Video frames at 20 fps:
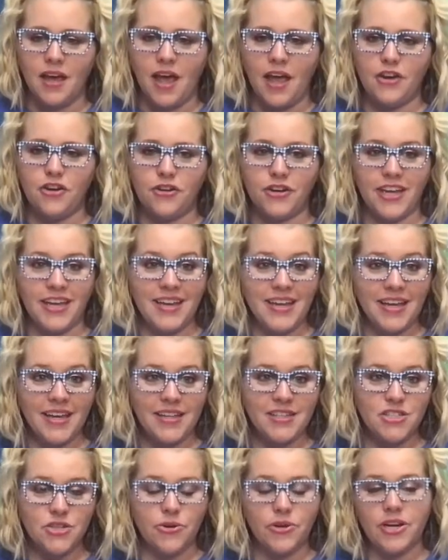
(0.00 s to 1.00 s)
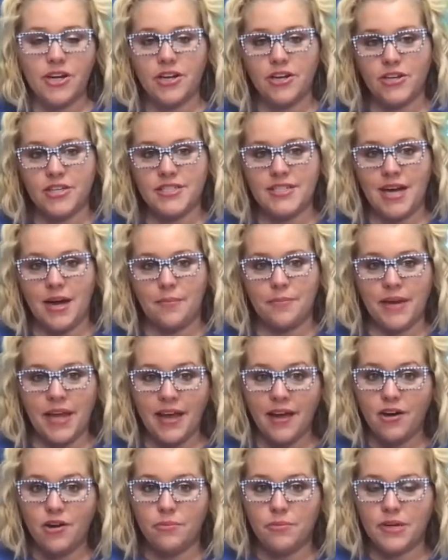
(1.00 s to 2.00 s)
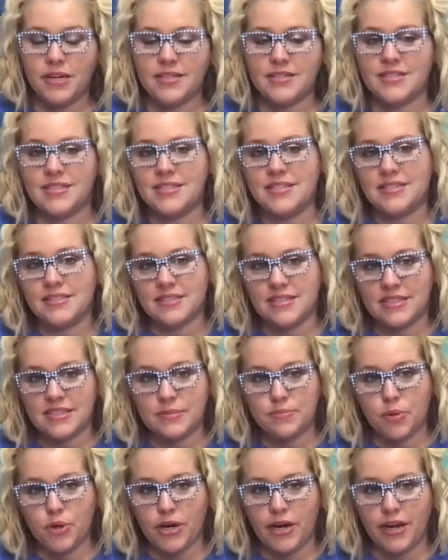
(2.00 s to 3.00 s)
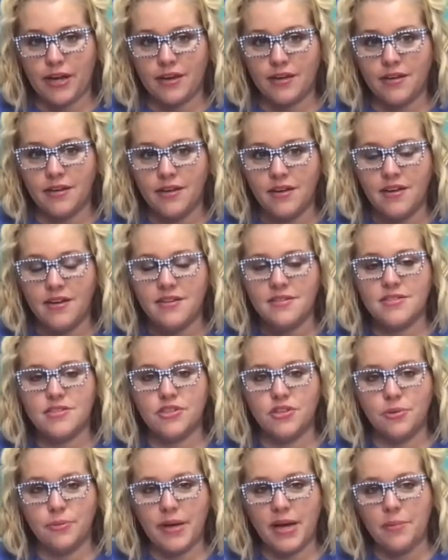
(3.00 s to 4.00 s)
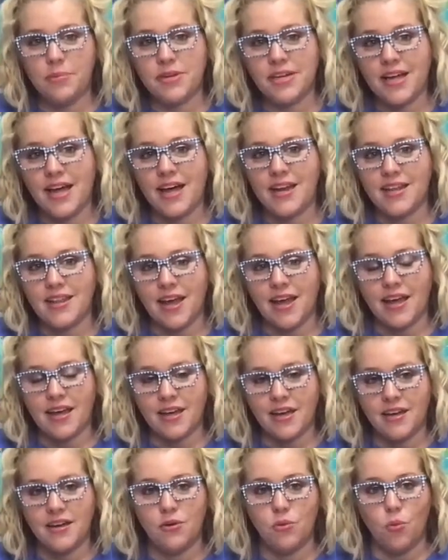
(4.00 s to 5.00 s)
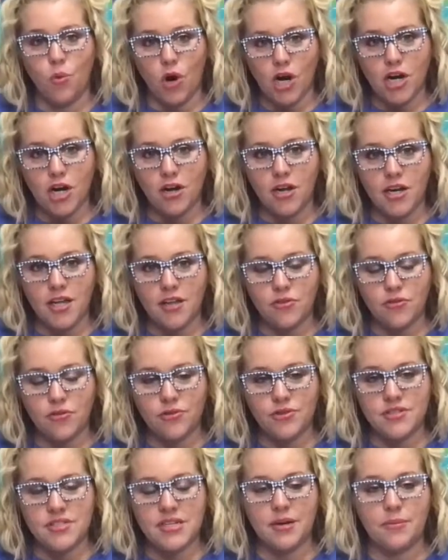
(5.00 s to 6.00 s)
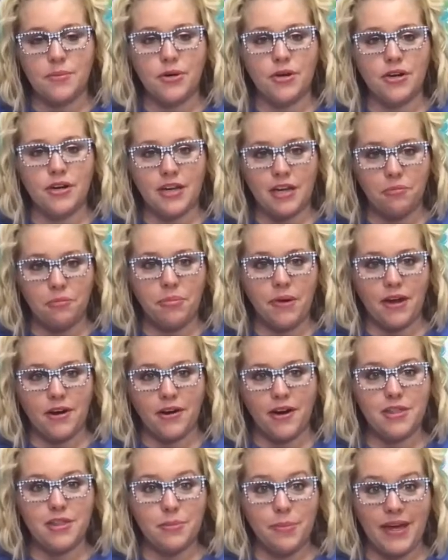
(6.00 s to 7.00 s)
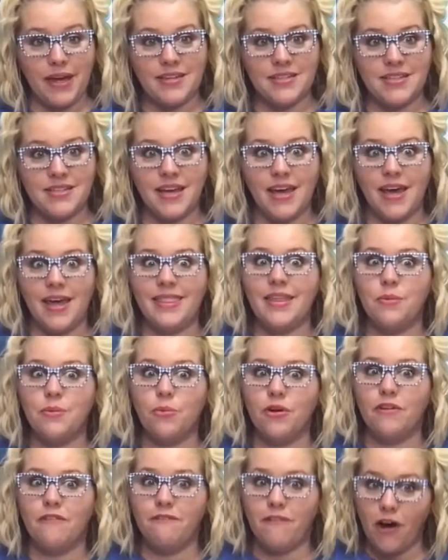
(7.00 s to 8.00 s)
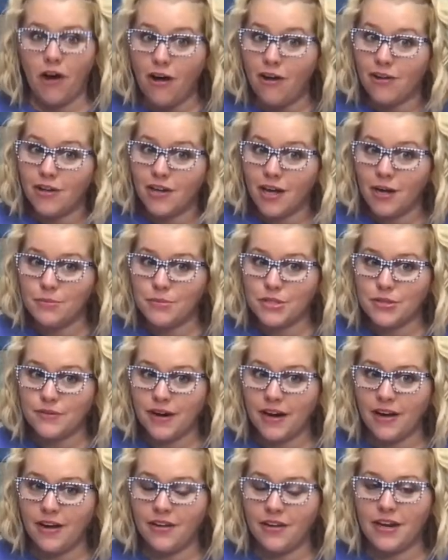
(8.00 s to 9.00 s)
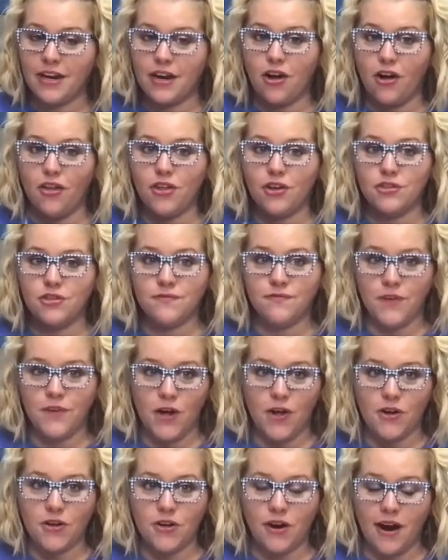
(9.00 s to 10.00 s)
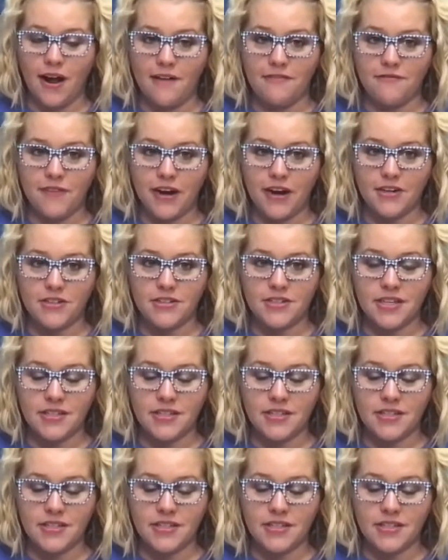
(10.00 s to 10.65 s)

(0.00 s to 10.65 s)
And you're getting into it at a good time now because this is the spring. So you'll be able to kind of like work on it through the summer, get better at the painting, and then when fall comes around and all those fall craft fairs